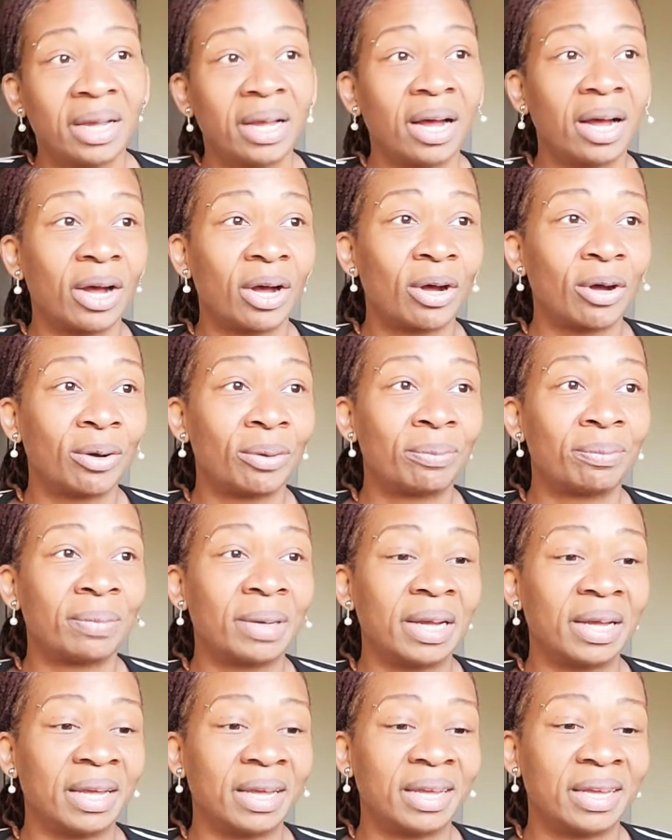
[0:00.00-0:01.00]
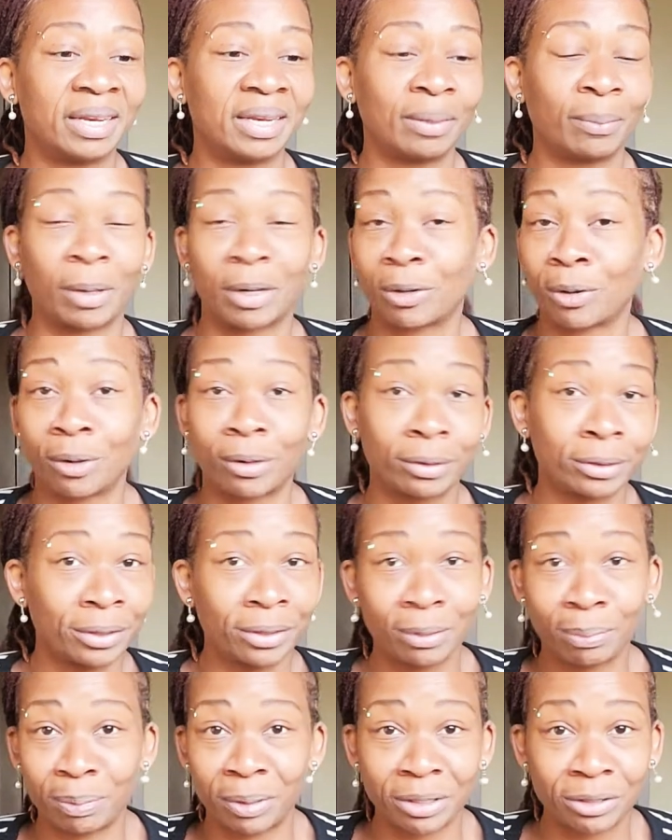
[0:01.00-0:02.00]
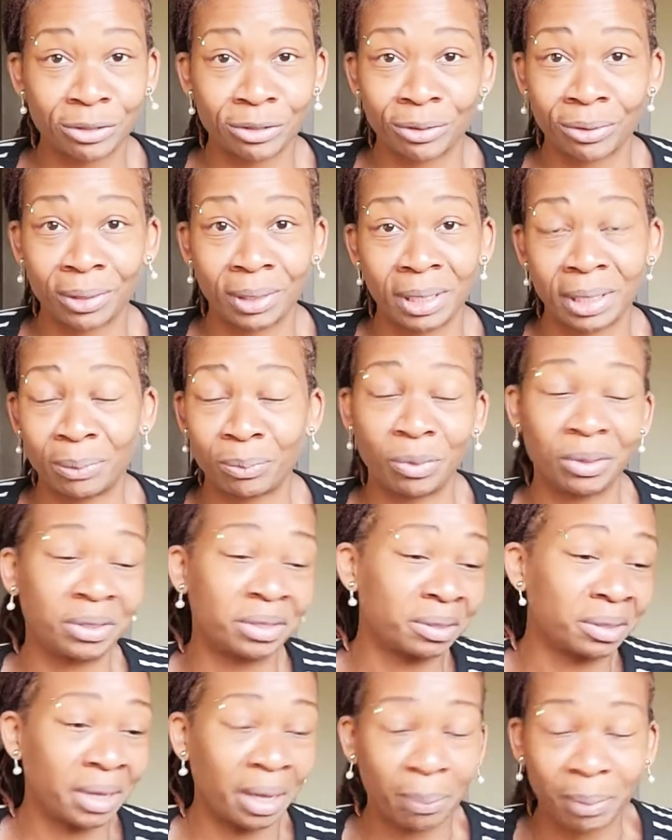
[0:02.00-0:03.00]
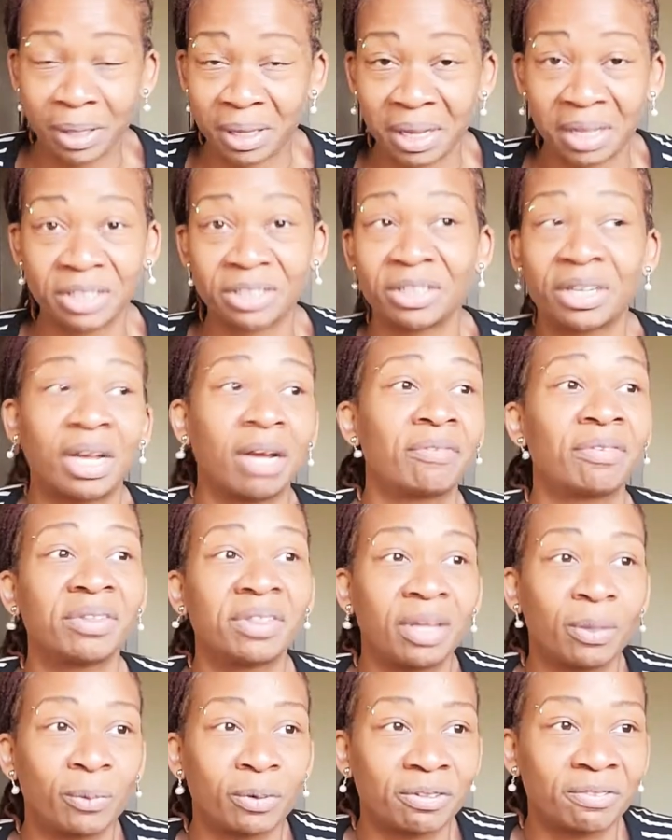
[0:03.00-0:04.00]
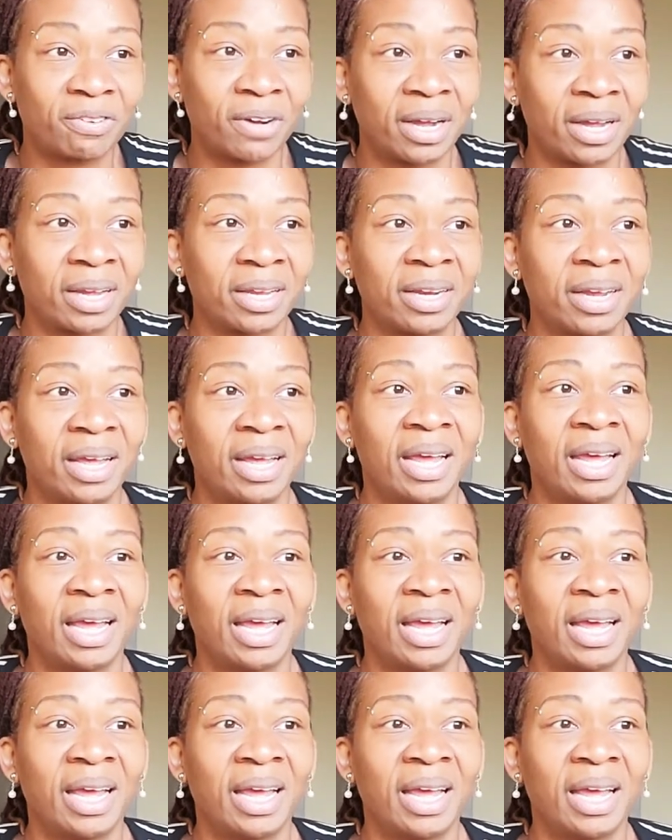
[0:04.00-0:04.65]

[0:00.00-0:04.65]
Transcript: And my daughter took the picture and we did the application. Everything was fine.